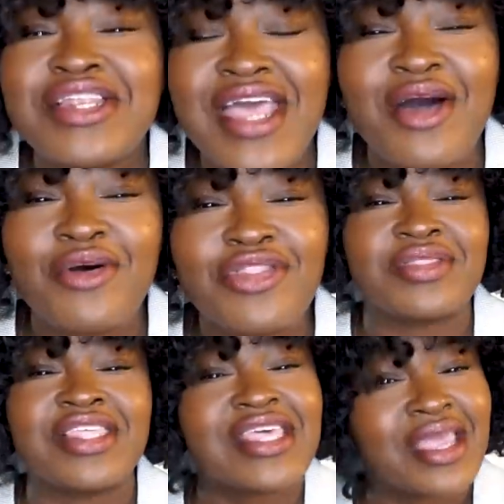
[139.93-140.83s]
Now,
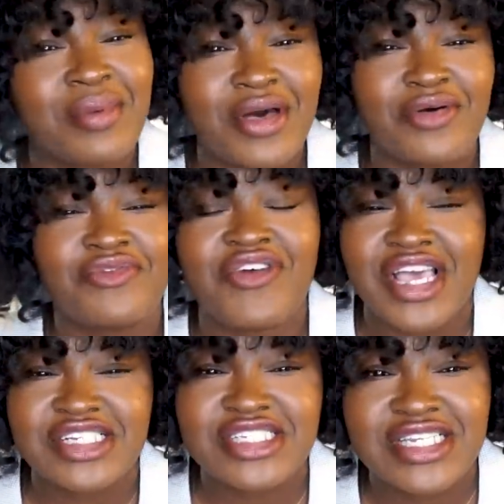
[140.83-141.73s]
the thing about
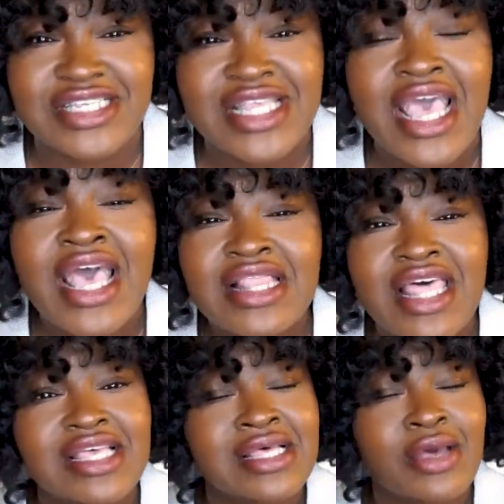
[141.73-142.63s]
fashion is
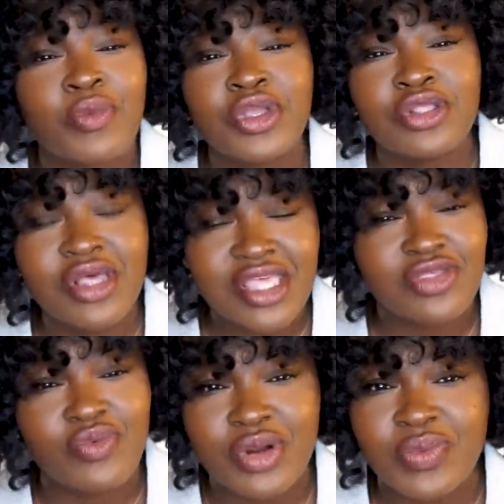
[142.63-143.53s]
that when you look at
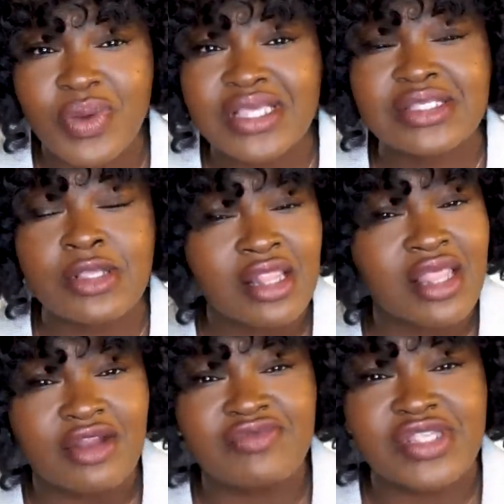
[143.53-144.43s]
the runways, a
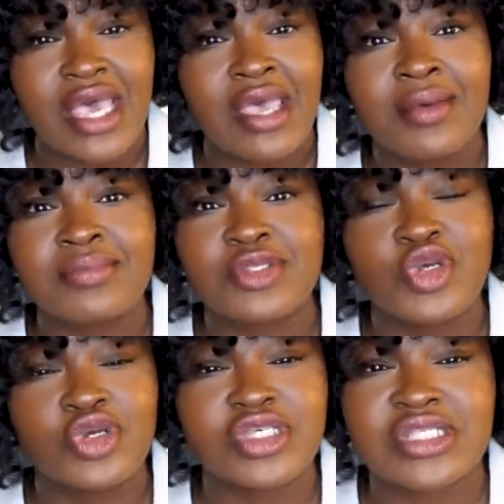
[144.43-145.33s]
lot of times
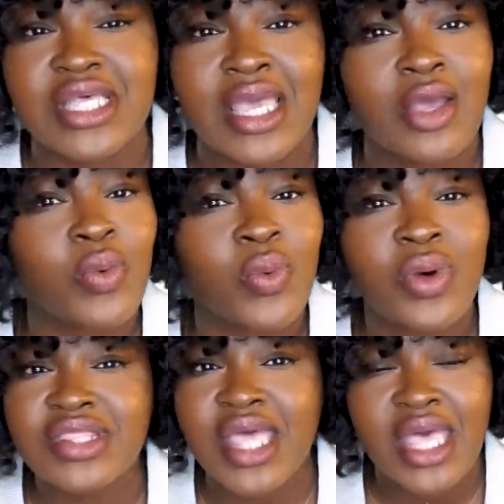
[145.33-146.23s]
you're just like,
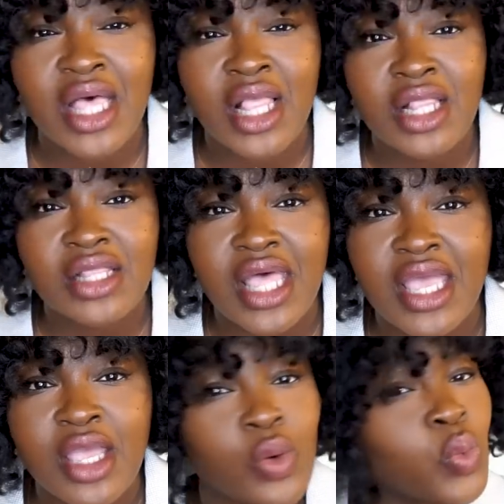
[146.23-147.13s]
what the hell?
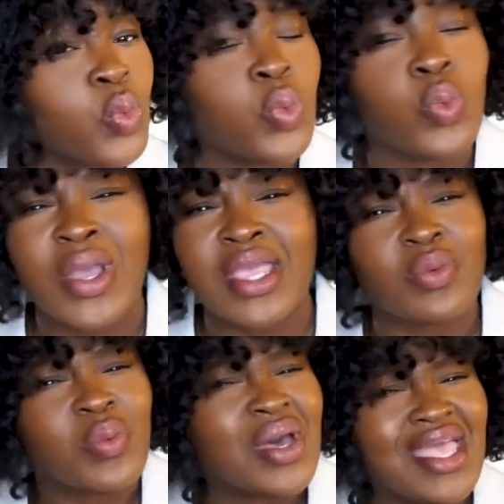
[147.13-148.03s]
Like,
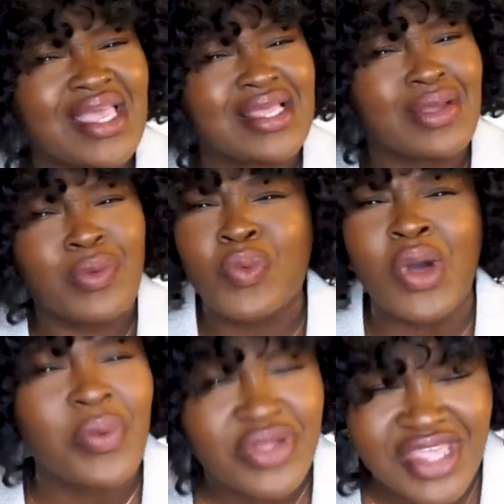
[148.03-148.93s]
wait, what?
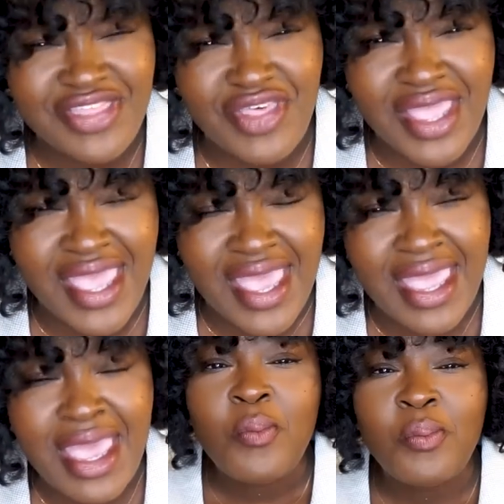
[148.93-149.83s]
What were they thinking?